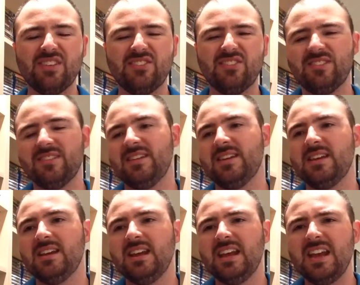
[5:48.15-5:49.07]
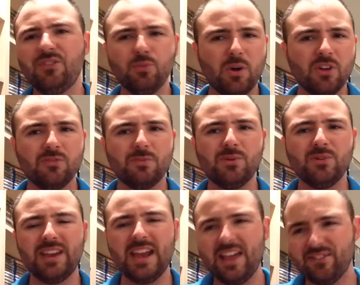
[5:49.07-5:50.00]
It's
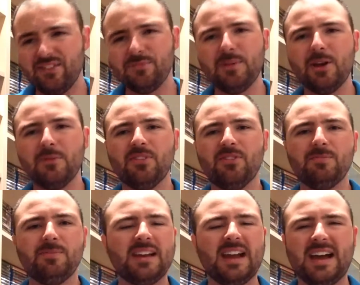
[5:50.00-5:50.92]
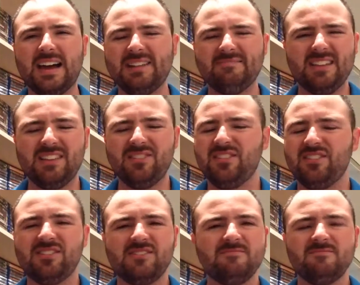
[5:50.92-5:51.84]
watchable, it has its moments, but it's
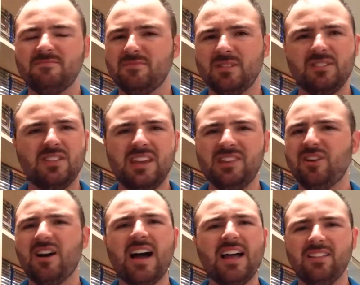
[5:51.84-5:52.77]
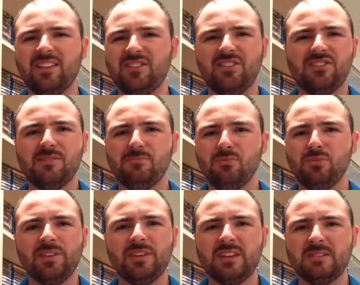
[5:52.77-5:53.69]
just entirely just a
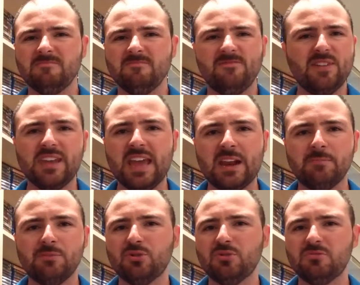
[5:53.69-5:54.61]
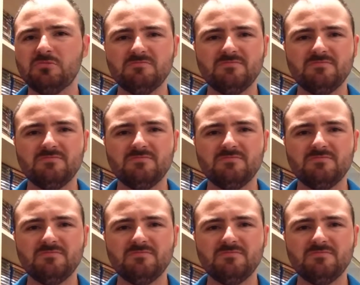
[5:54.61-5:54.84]
really forgettable